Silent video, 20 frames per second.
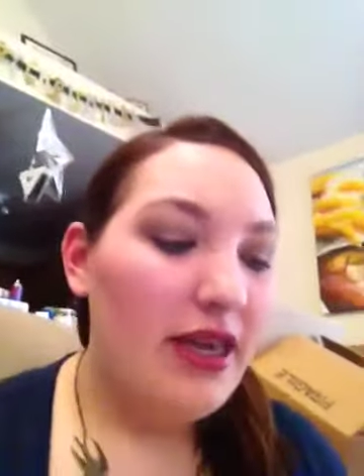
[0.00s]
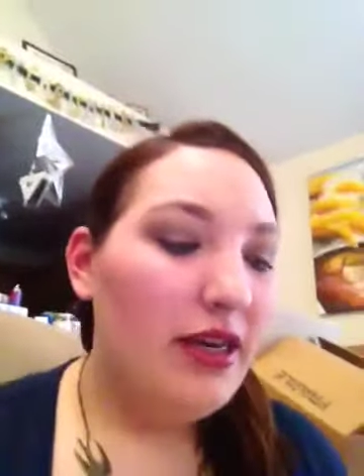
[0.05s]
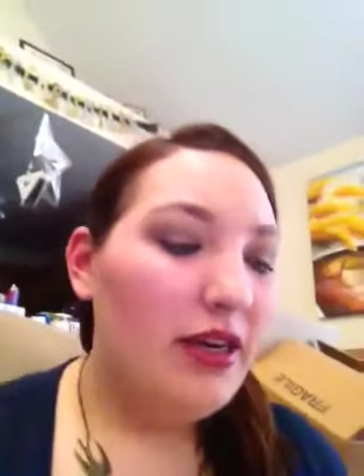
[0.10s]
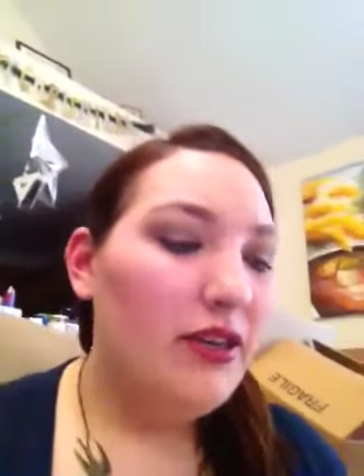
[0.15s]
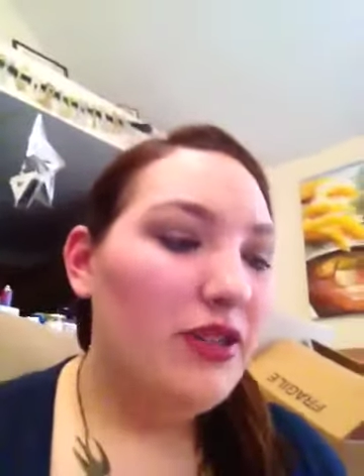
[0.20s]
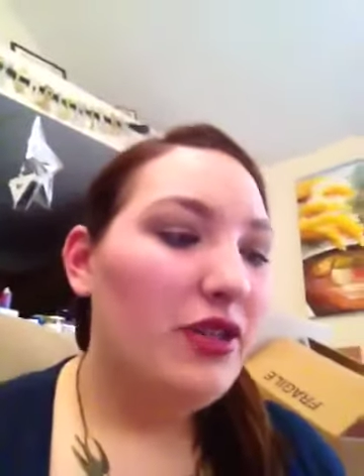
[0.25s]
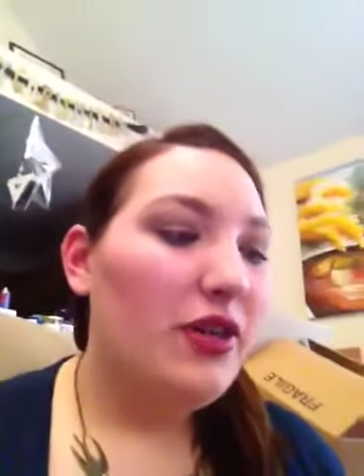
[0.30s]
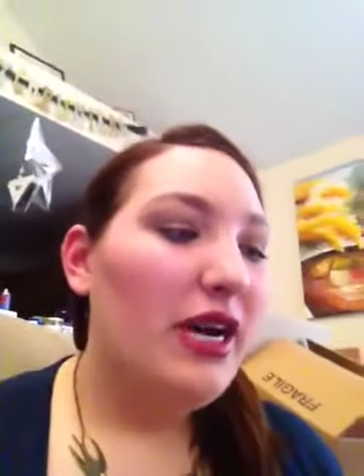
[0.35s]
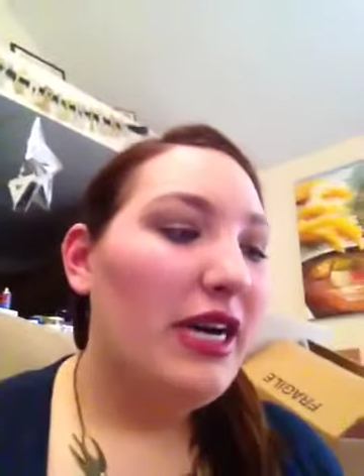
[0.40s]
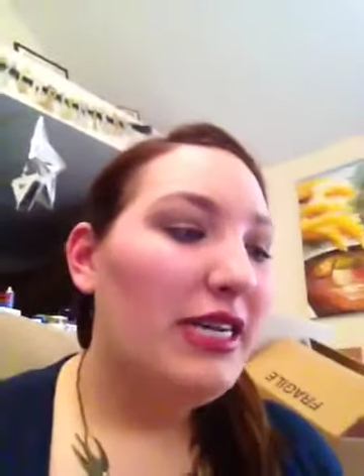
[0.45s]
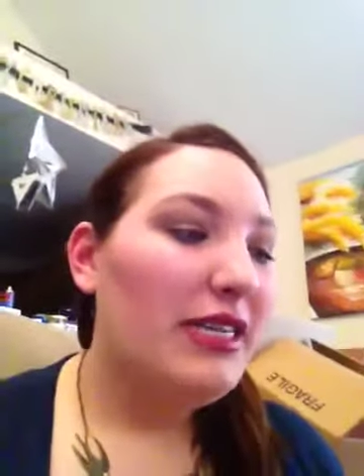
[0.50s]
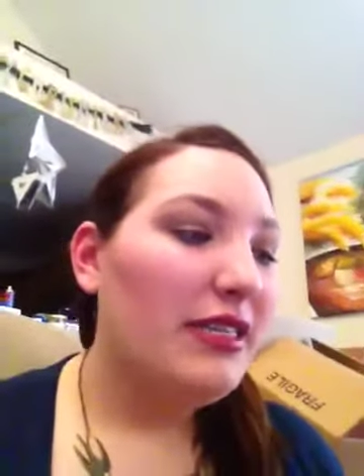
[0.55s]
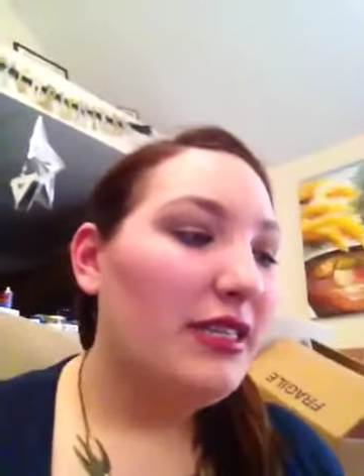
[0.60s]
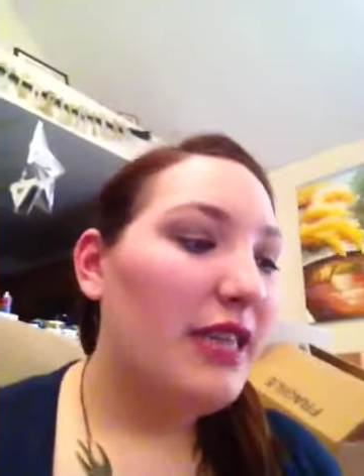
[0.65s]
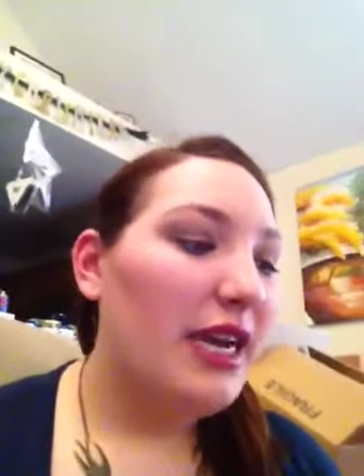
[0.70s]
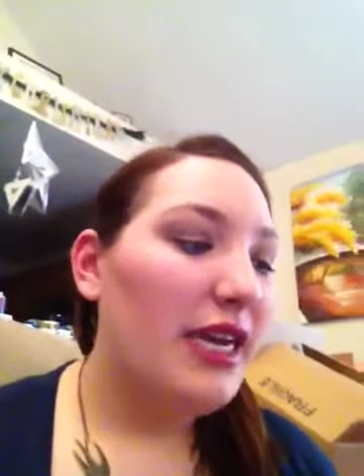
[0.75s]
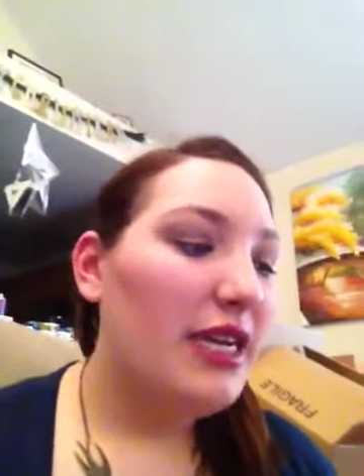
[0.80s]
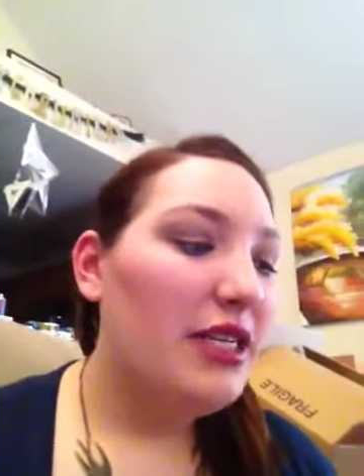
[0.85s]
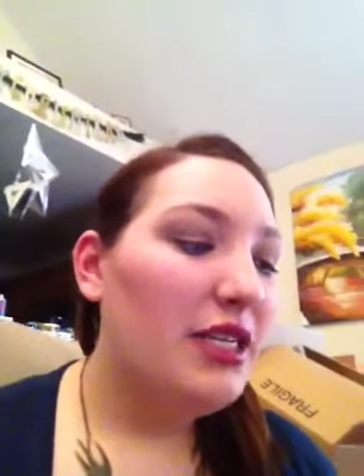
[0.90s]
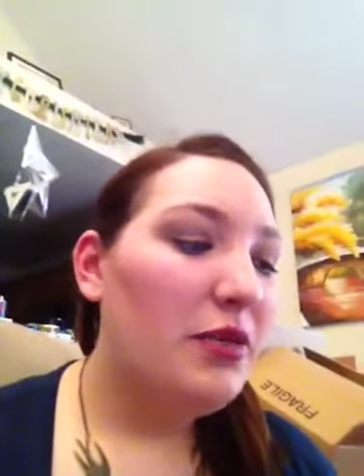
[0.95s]
So I
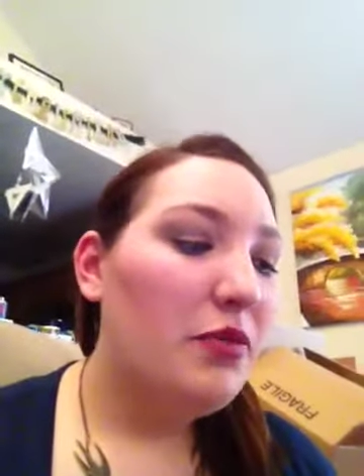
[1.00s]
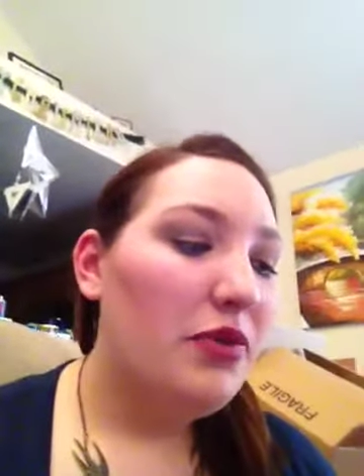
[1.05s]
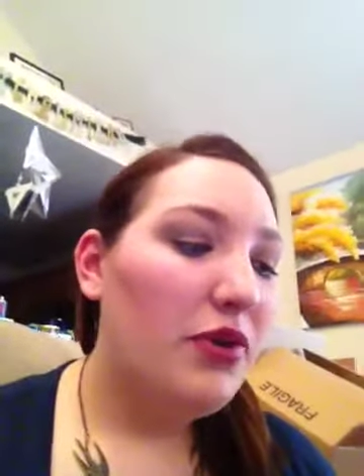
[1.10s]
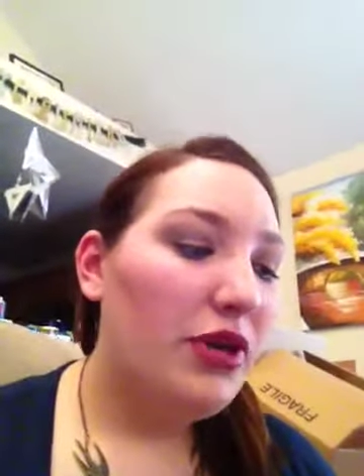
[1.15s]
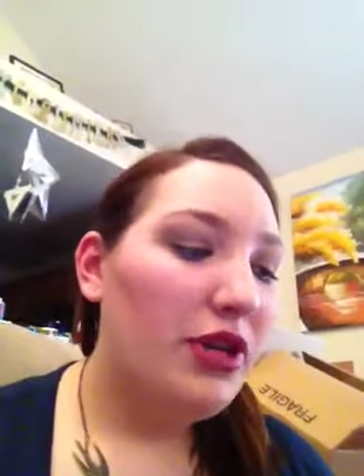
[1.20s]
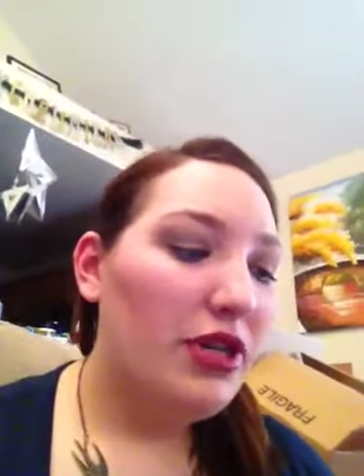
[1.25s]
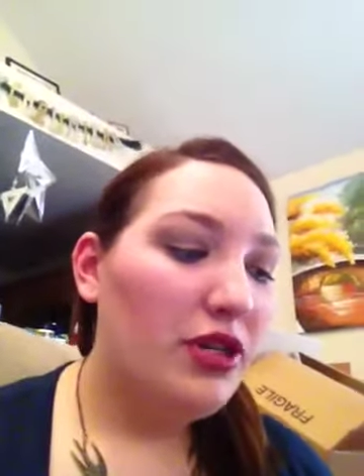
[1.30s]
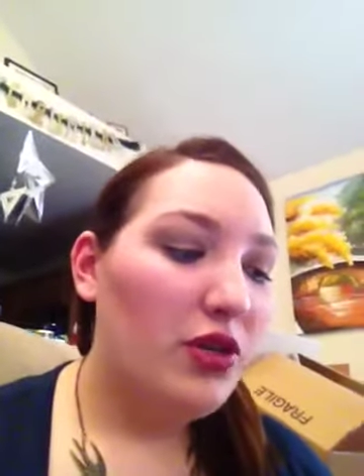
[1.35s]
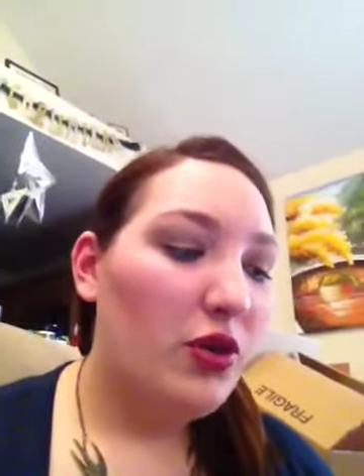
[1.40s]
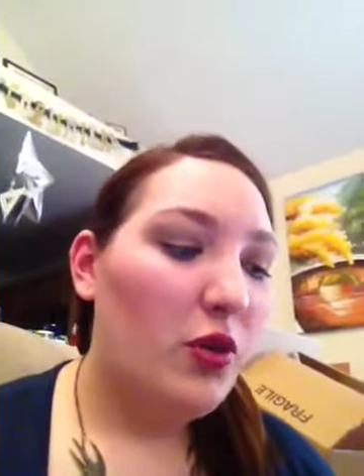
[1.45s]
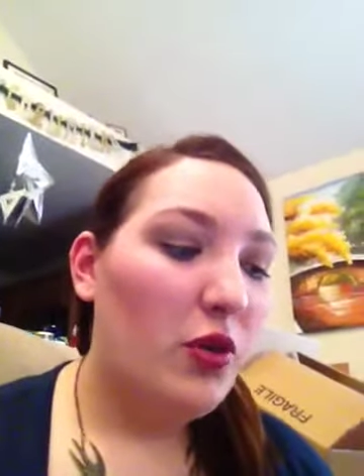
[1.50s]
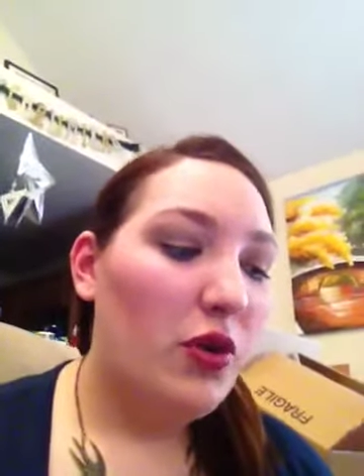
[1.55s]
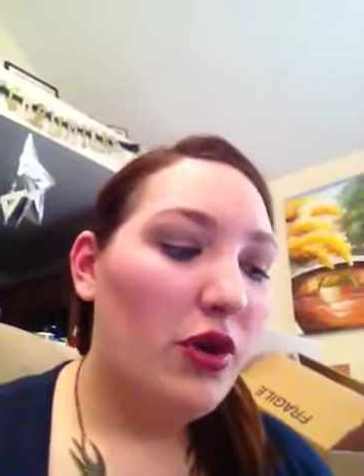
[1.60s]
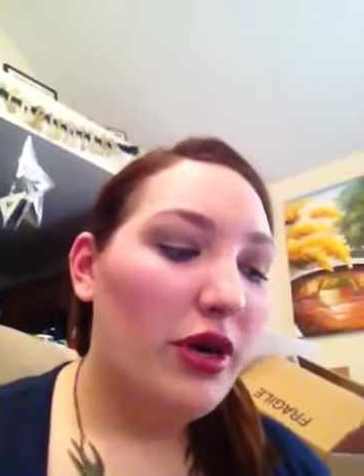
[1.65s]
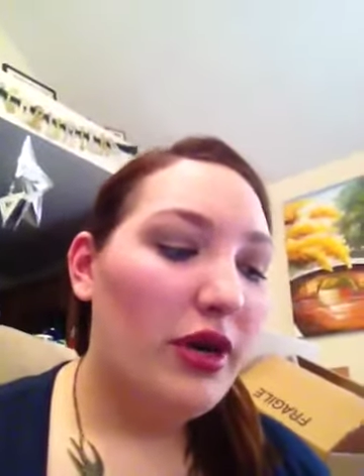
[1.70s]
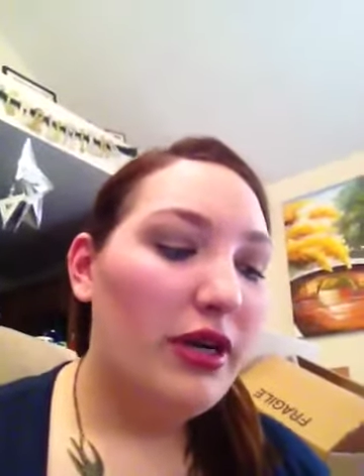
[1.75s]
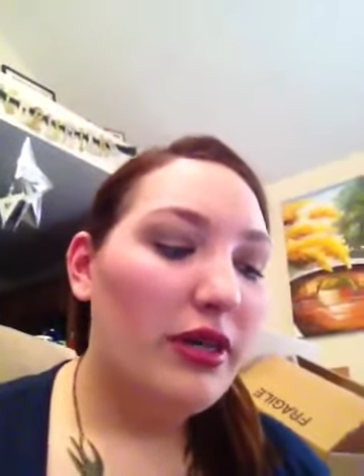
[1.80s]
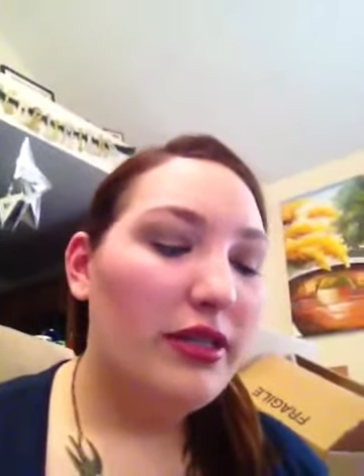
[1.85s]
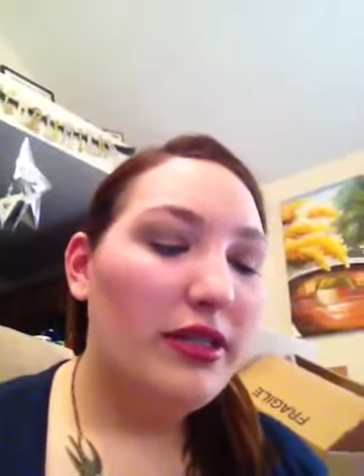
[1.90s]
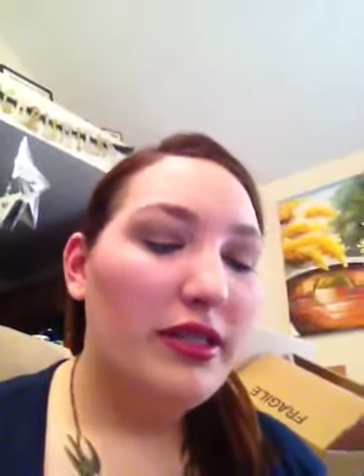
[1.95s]
decided to put it
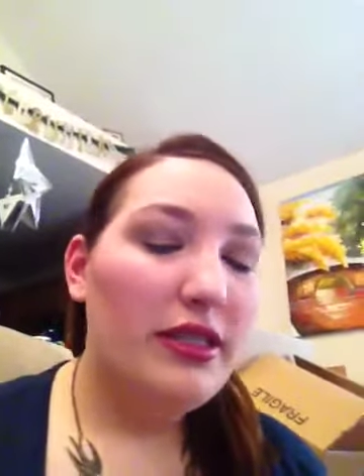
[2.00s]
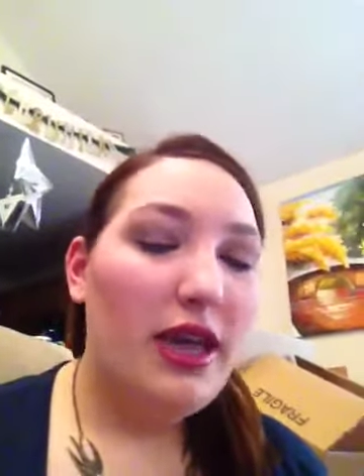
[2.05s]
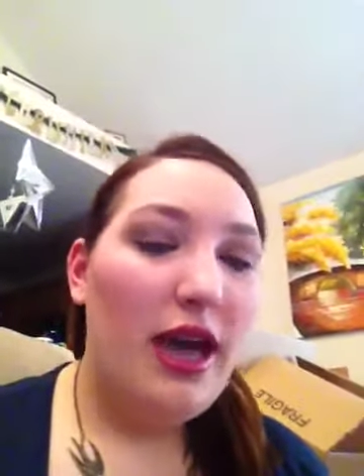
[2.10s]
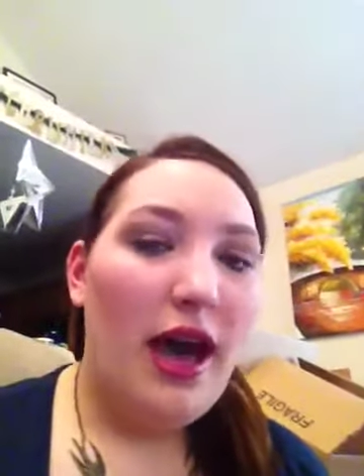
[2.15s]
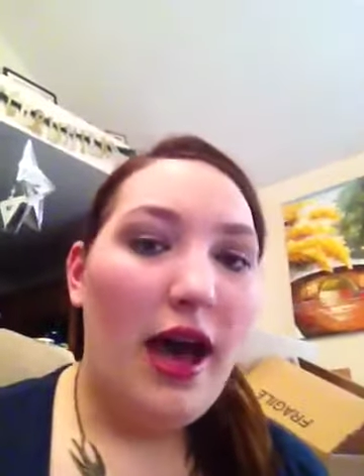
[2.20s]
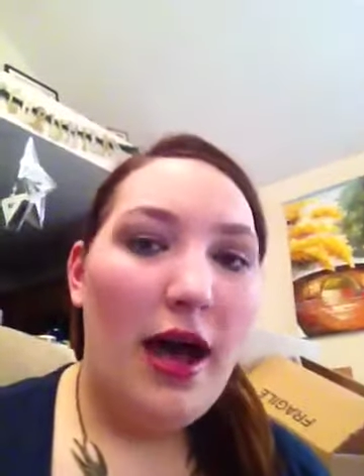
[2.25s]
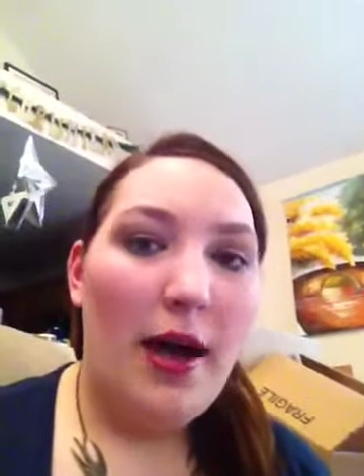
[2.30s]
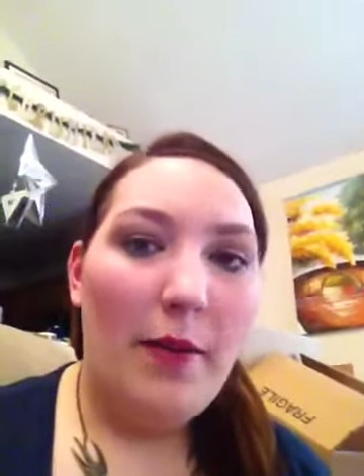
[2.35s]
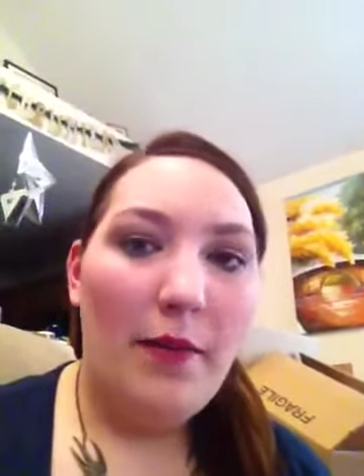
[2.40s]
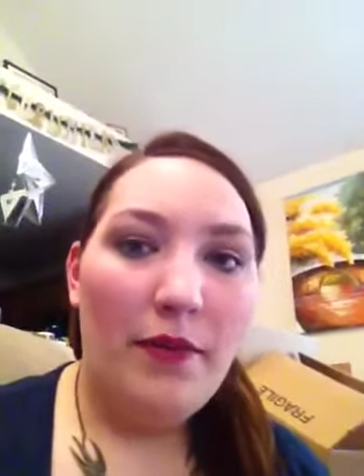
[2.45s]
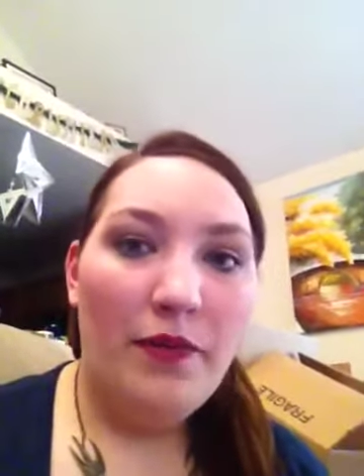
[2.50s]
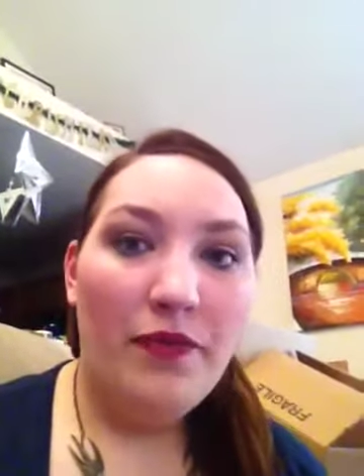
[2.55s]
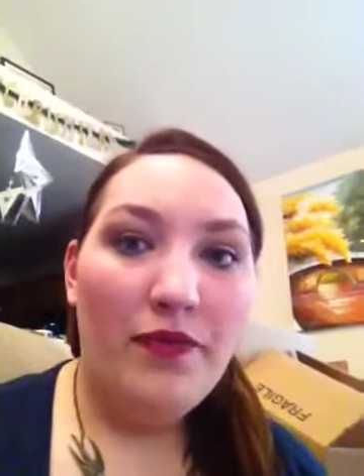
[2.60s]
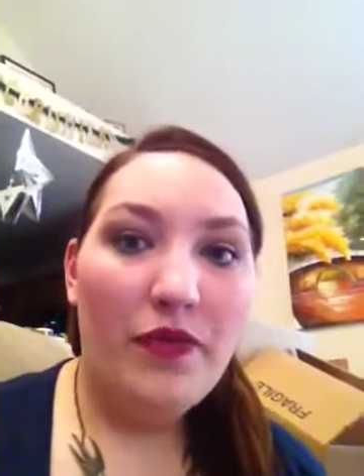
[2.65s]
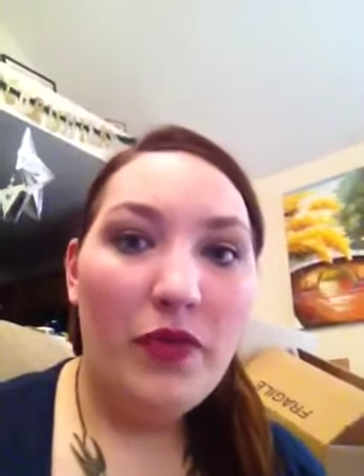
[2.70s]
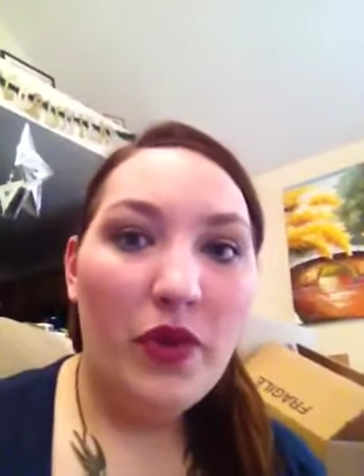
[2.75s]
towards um,